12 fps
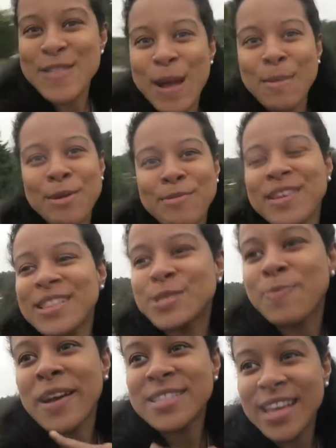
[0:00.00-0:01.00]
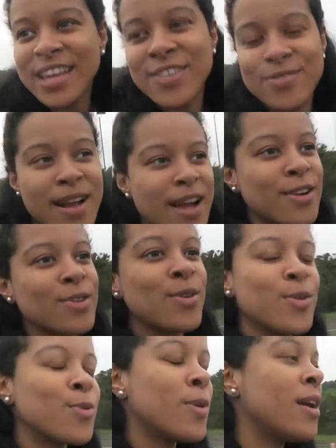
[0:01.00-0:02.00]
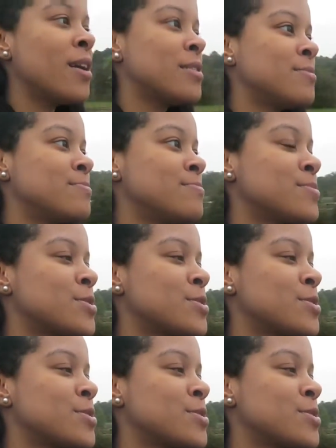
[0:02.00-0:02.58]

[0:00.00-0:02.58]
So I'm gonna be in the spectator route. Um,